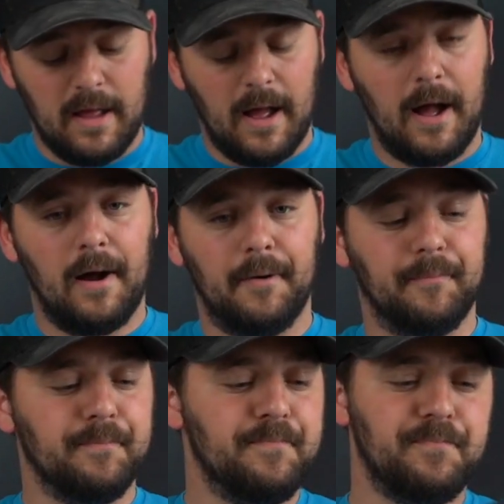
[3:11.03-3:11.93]

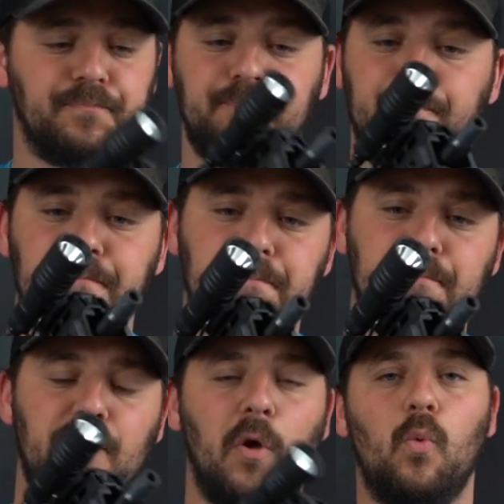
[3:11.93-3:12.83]

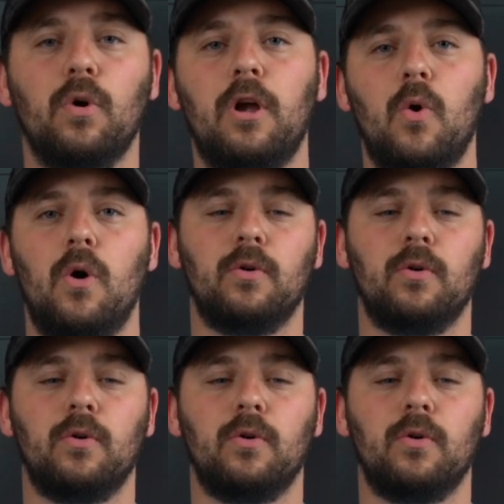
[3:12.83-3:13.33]
We'll go